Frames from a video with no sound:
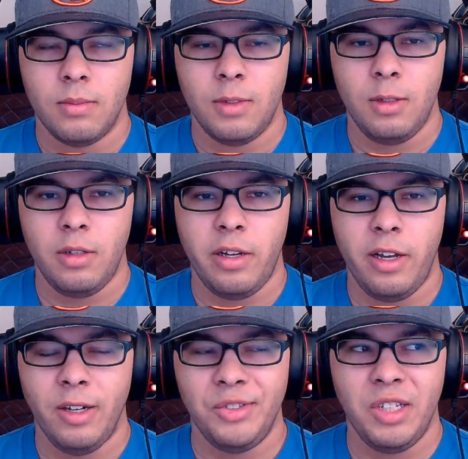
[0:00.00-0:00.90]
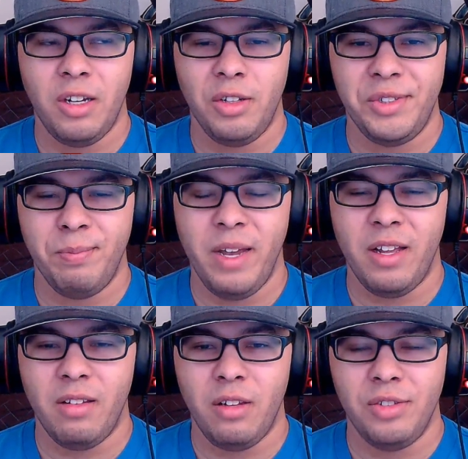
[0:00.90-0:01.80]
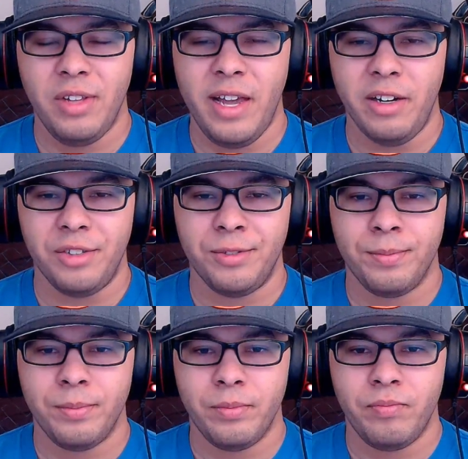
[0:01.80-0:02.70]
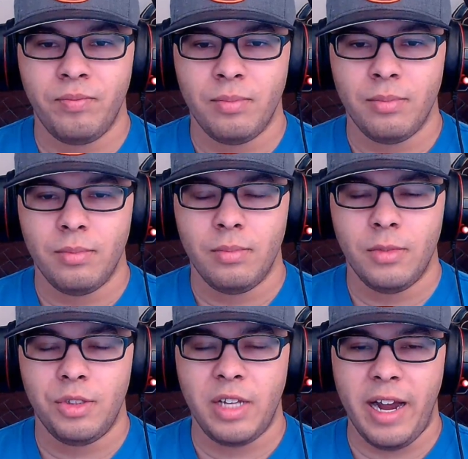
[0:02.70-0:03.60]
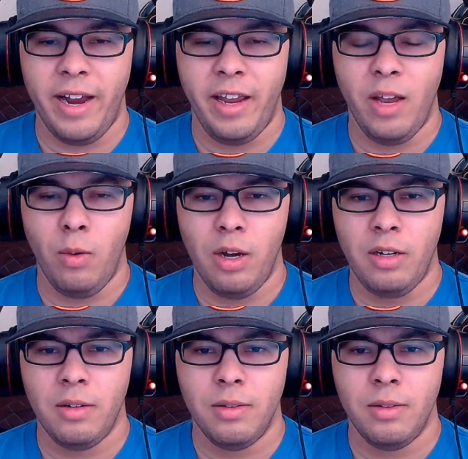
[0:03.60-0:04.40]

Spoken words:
Who the hell sent all these letters? This guy get one?